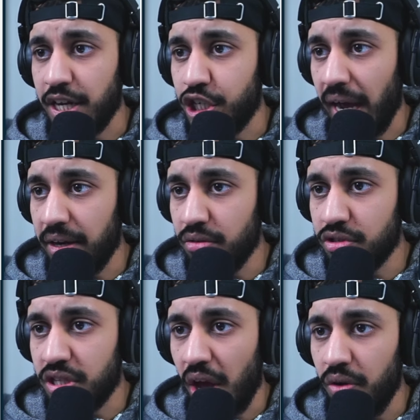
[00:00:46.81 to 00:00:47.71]

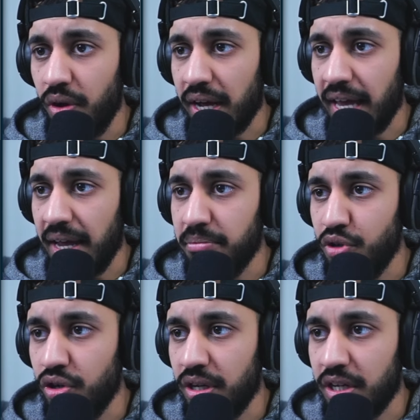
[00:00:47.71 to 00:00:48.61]
Channels now, again,
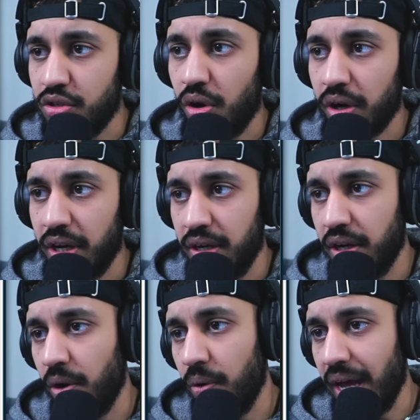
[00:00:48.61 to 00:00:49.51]
muting and talking
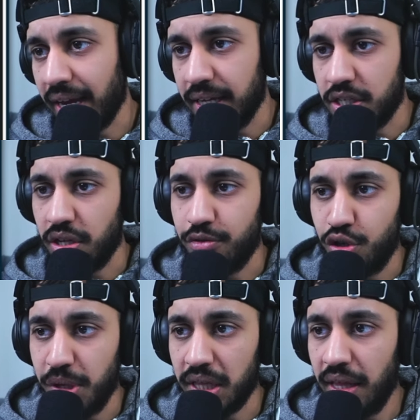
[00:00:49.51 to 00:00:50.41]
and all that kind of stuff
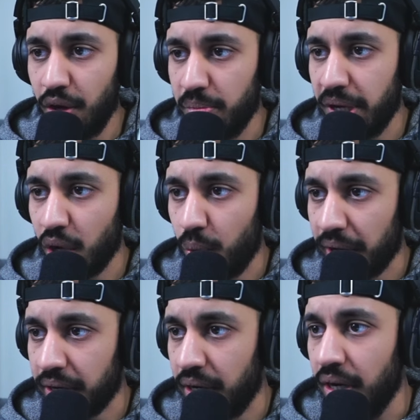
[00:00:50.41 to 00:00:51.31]
should be a little bit
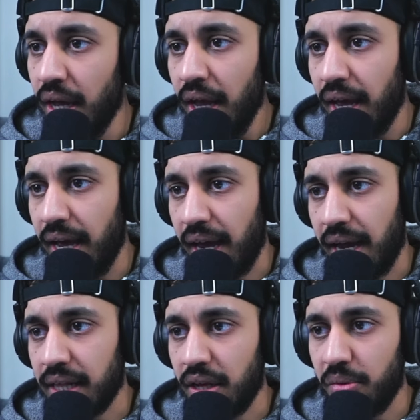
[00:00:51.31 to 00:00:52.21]
quicker
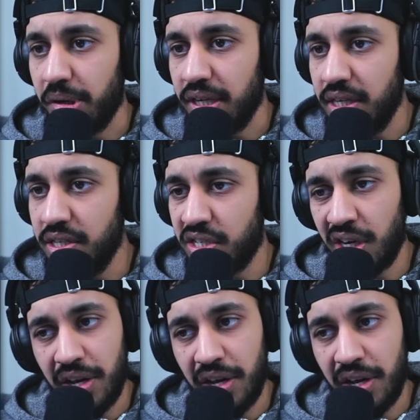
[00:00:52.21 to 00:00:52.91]
and a little bit easier.